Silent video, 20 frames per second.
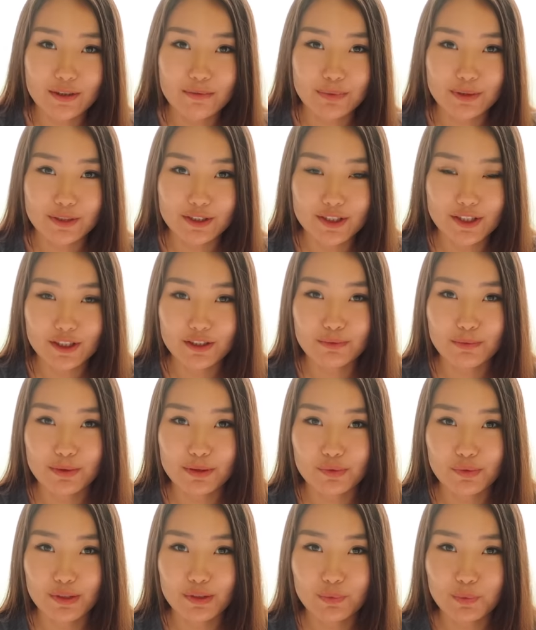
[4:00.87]
competition
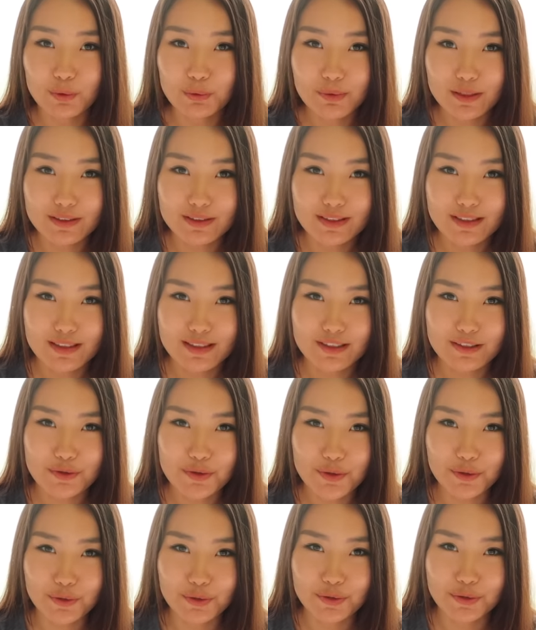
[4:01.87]
between women
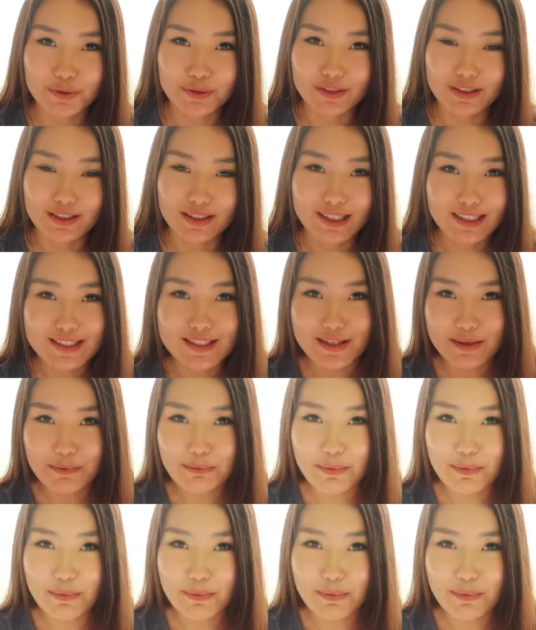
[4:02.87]
to get a